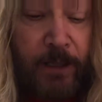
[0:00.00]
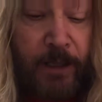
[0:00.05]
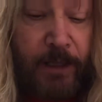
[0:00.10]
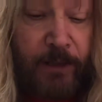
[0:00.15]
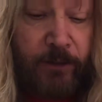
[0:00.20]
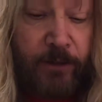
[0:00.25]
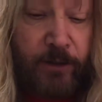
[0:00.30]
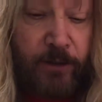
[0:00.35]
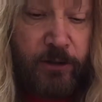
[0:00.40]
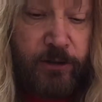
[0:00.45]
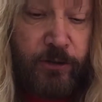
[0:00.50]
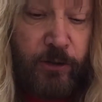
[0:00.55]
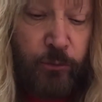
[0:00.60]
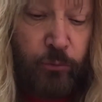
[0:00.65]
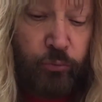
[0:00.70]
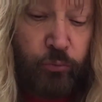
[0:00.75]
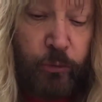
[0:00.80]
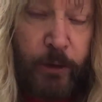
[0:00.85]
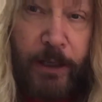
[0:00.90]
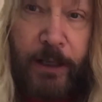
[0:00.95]
And there's the
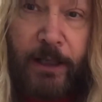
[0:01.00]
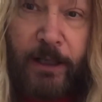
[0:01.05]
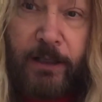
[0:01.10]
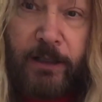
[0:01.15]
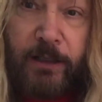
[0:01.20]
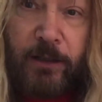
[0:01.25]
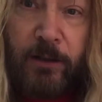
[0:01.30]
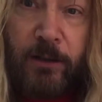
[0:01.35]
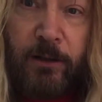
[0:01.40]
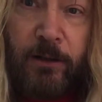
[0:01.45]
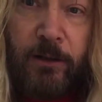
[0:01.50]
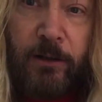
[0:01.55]
red,